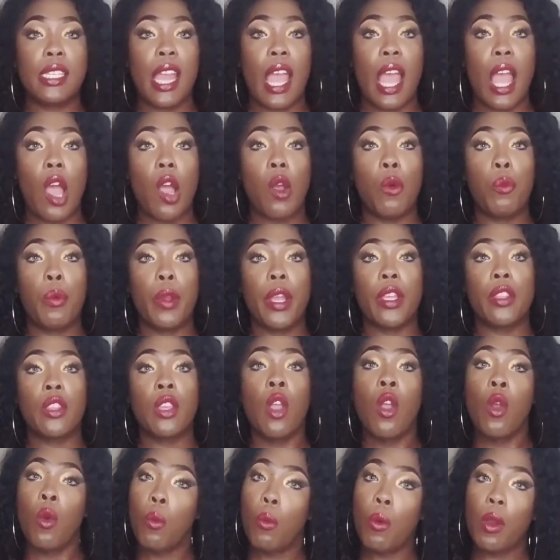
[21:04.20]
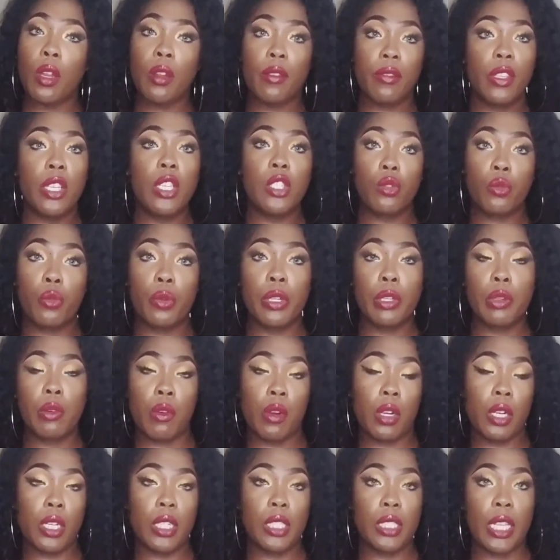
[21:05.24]
down with one of these Greek
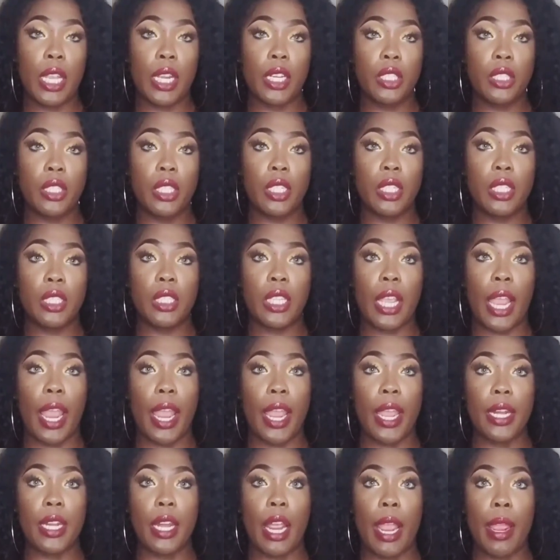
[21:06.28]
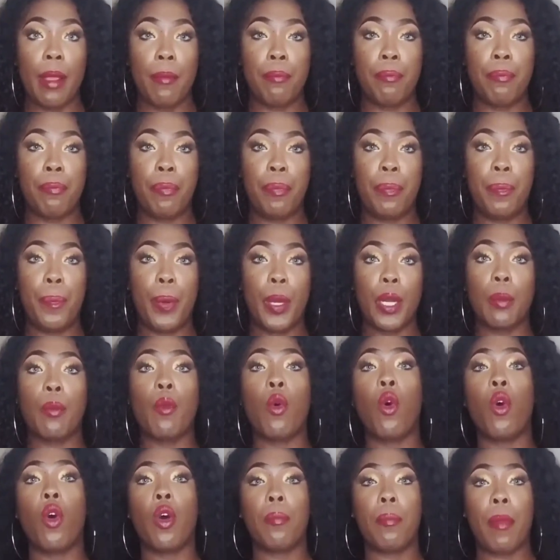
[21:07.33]
organizations and put
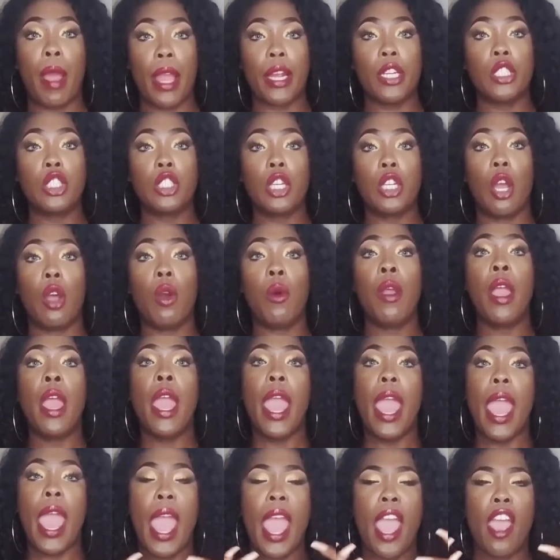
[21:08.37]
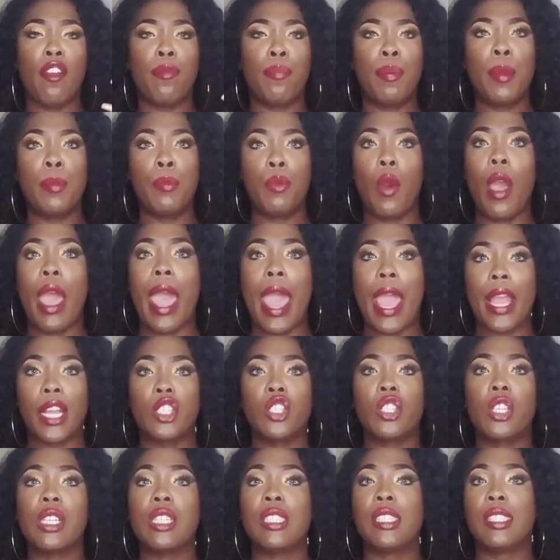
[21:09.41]
them on my show and have people
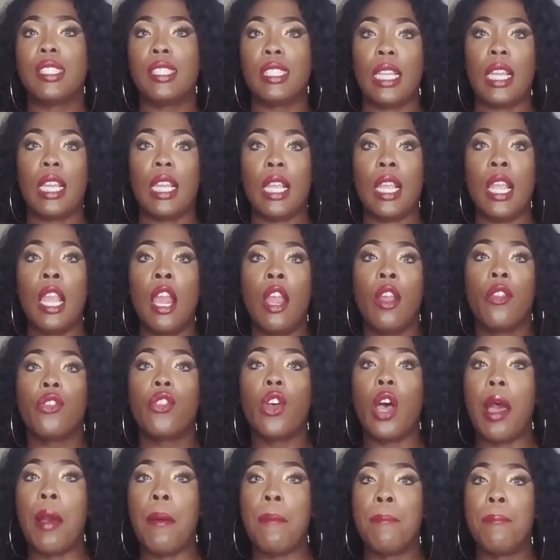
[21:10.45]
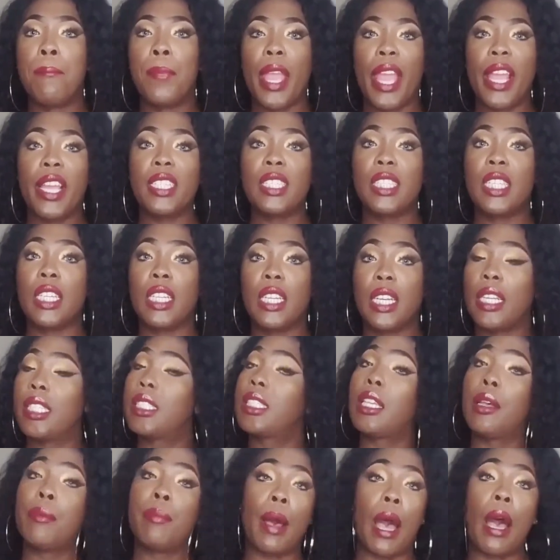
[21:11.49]
actually see the amazingness
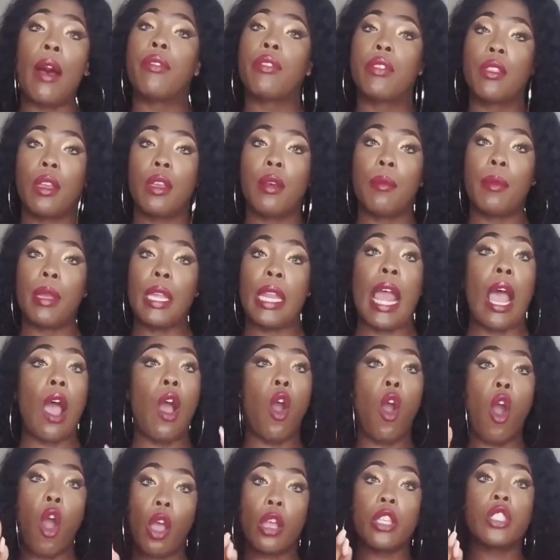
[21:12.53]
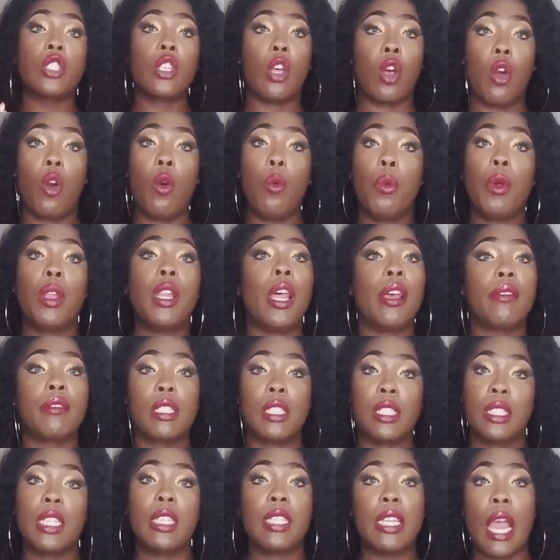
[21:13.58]
about them. And I also would
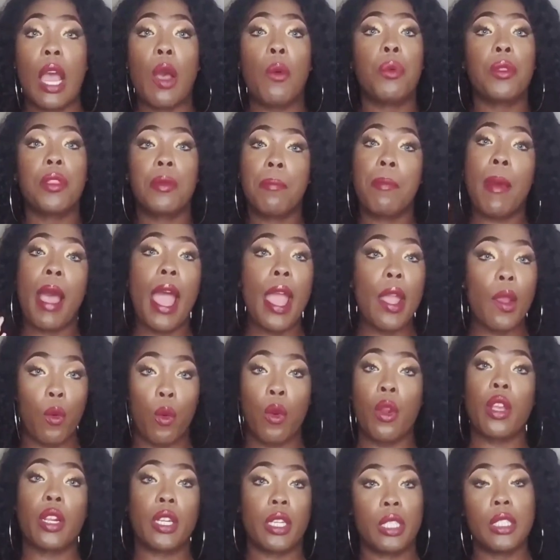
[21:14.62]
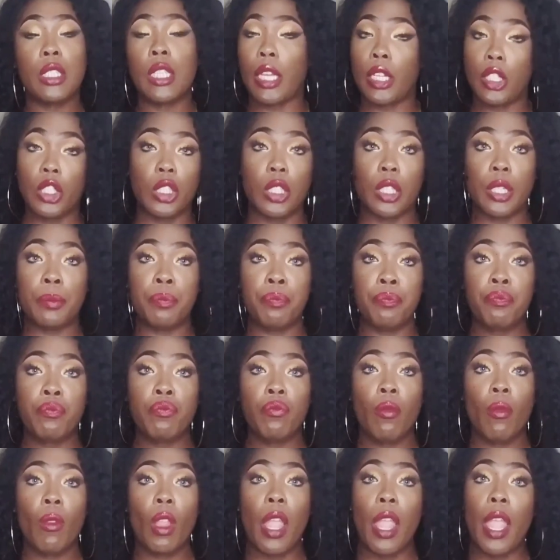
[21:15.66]
love to sit down with my organization
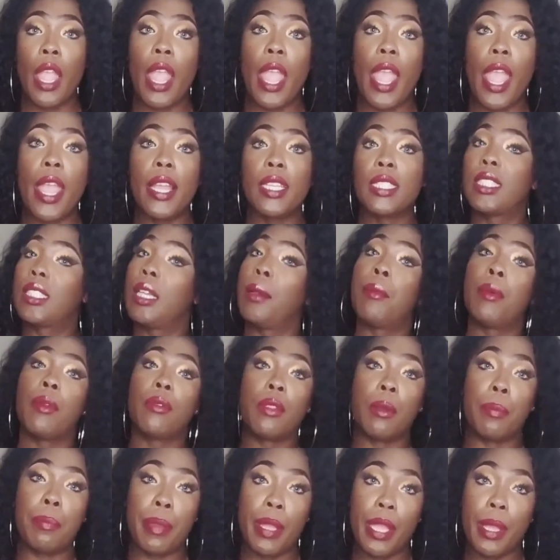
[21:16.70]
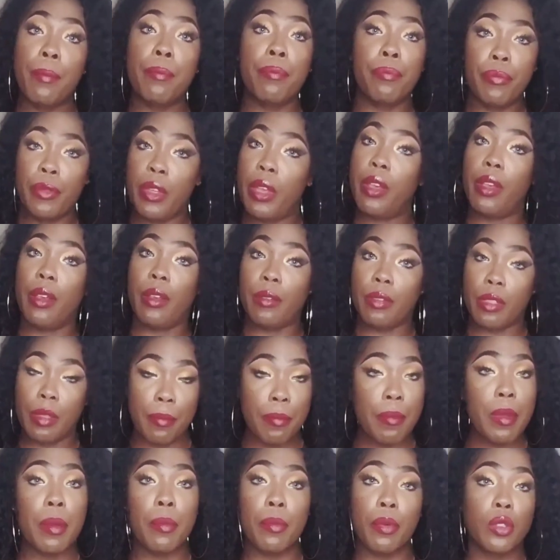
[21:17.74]
and some of the
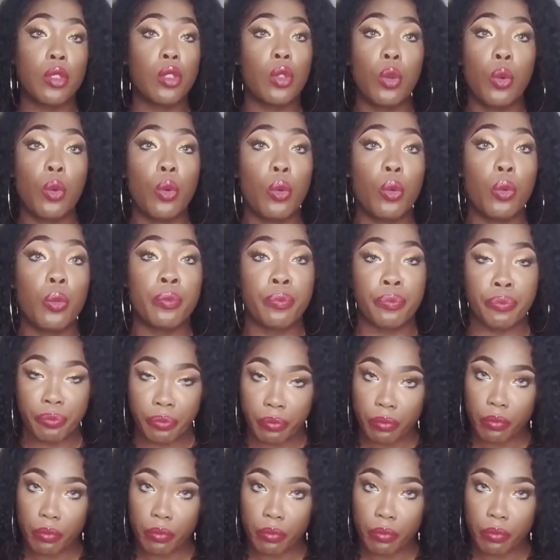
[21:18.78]
members who,